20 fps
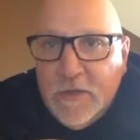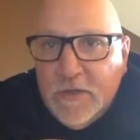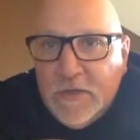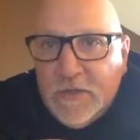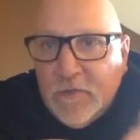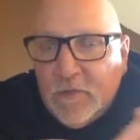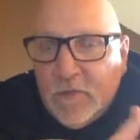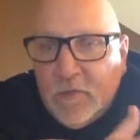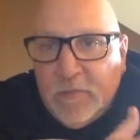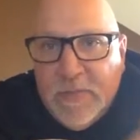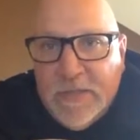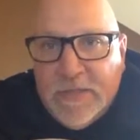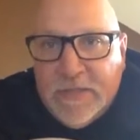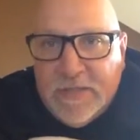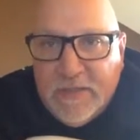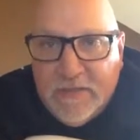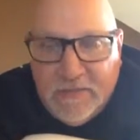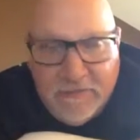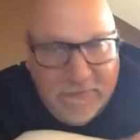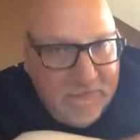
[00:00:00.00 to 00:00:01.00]
so we're
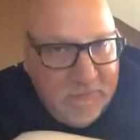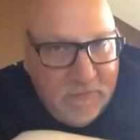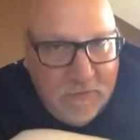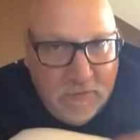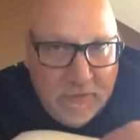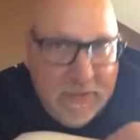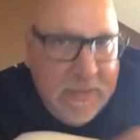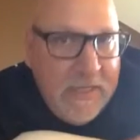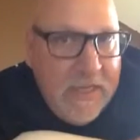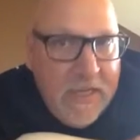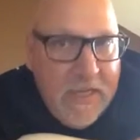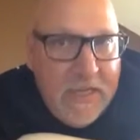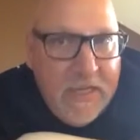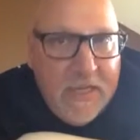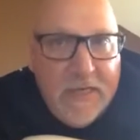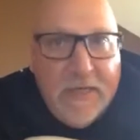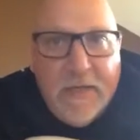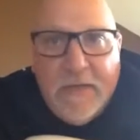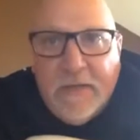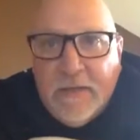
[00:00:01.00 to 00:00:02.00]
missing a full
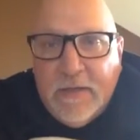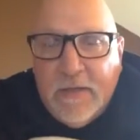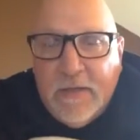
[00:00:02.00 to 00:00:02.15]
day